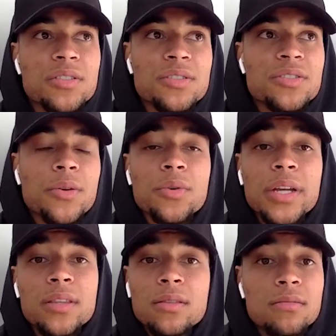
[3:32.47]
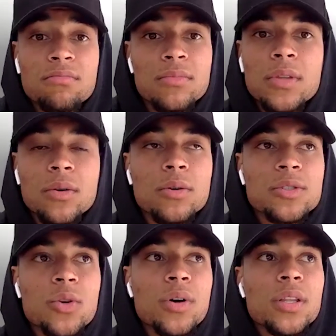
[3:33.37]
just in general at the
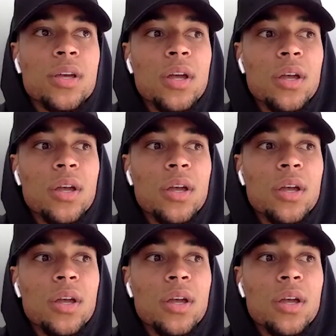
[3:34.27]
whole squad.